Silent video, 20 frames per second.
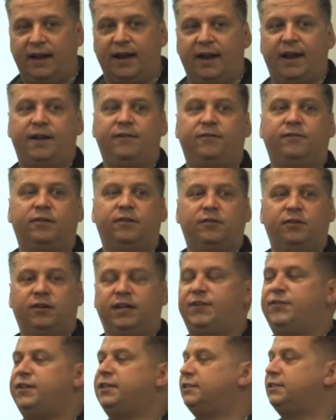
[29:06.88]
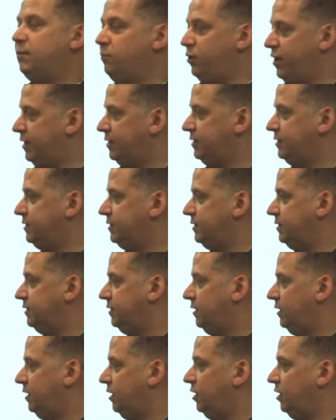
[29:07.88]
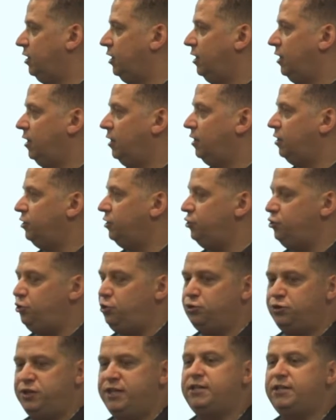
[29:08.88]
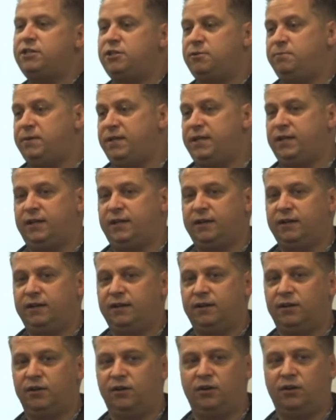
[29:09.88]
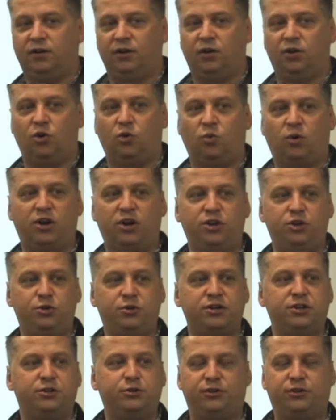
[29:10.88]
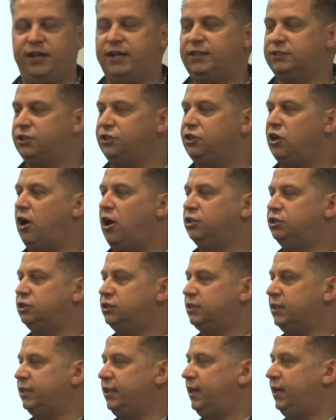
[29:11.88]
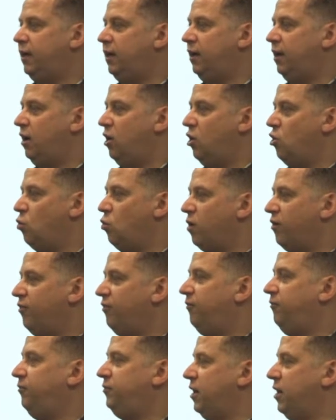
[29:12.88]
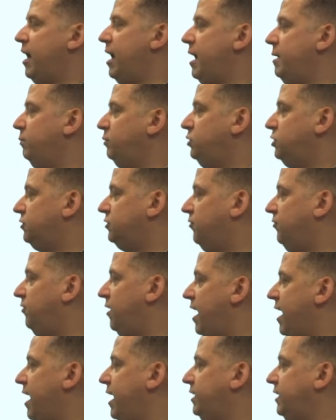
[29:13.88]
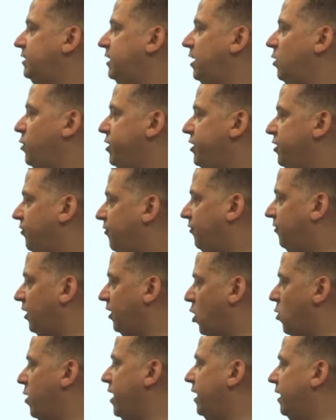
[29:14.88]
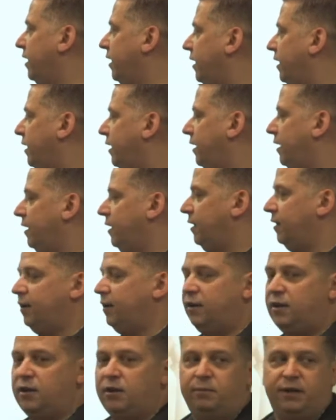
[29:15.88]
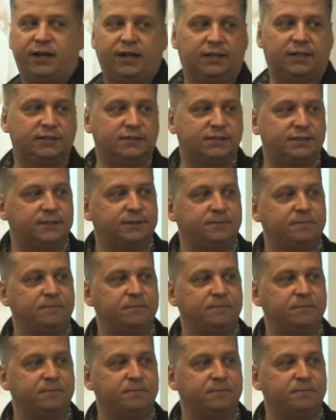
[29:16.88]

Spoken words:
and give it to someone else. You need to be where you can do things unconsciously, where time just flies when you're flowing. Because